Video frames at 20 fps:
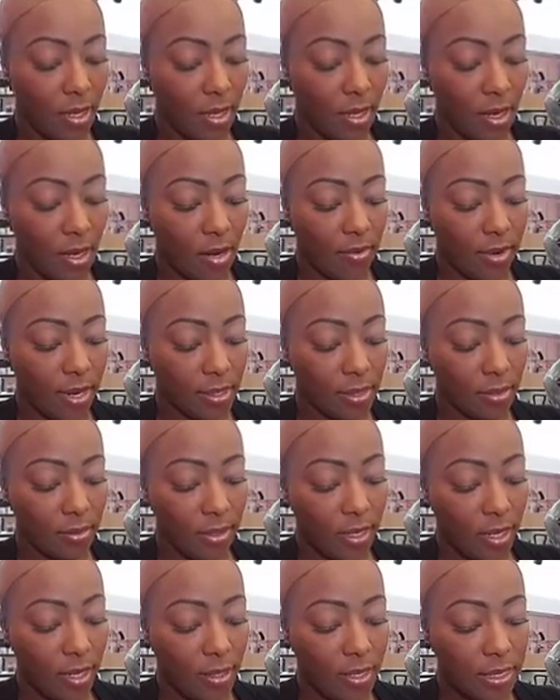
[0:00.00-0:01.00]
Alright, so
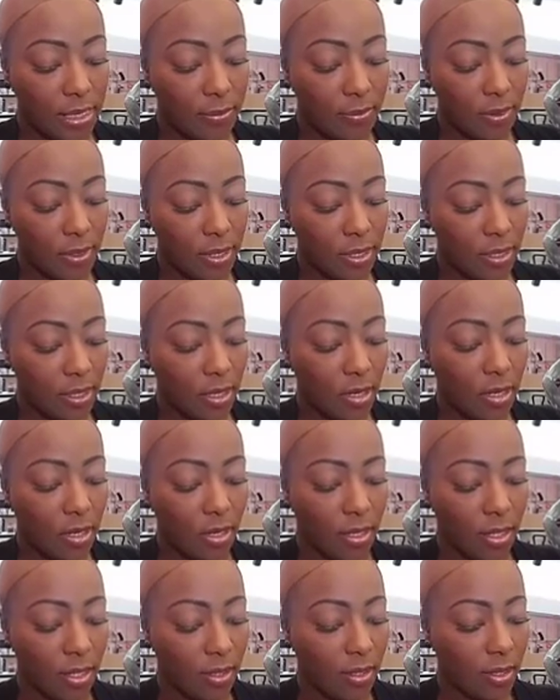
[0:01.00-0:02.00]
now let's put it
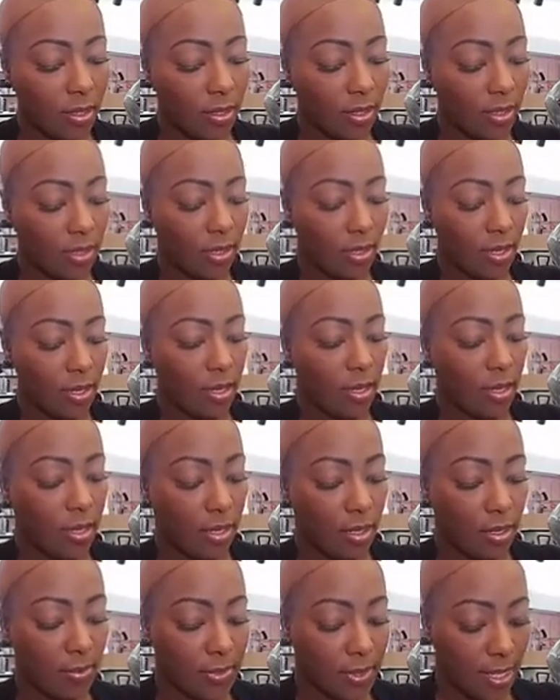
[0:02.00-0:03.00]
on
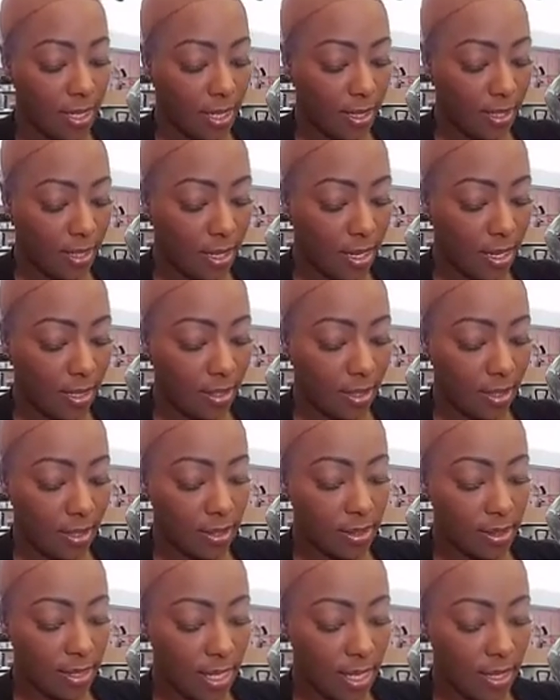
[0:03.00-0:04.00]
upside down and
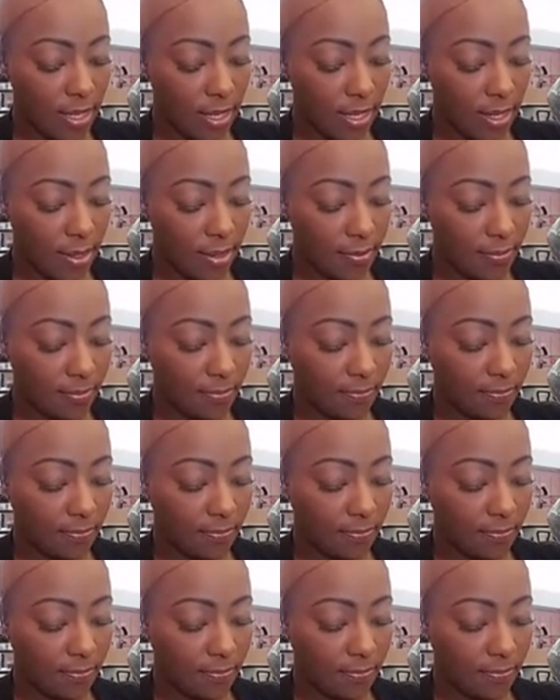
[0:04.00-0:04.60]
inside out.